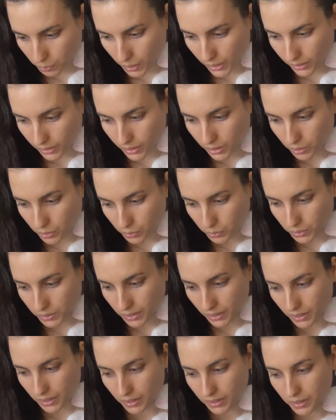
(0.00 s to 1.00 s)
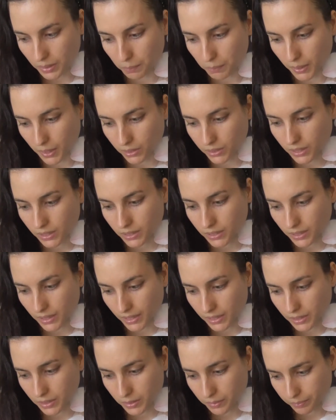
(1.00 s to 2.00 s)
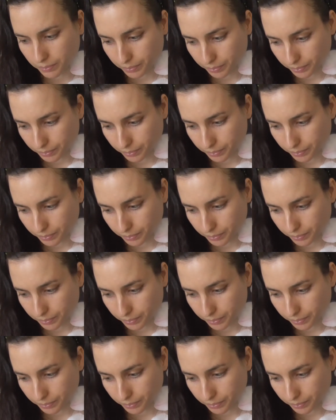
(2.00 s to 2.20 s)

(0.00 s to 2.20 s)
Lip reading: widely used in the Baltic states,